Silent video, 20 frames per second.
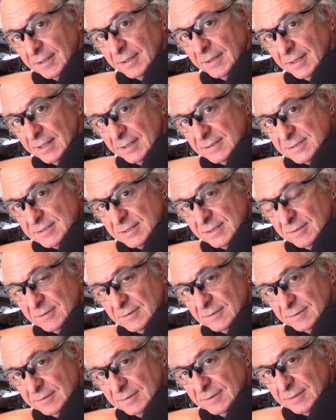that's your
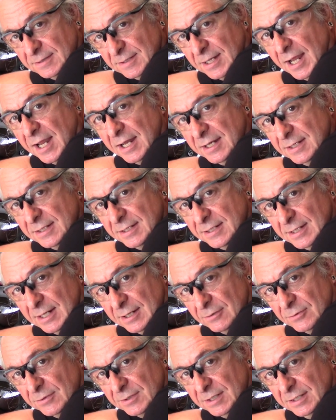lot.
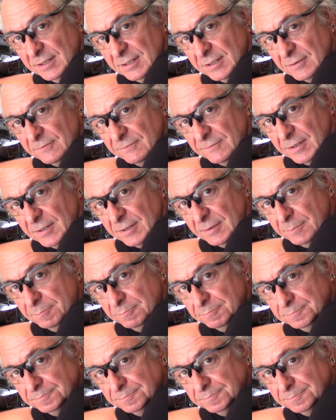down on Geeko Farm.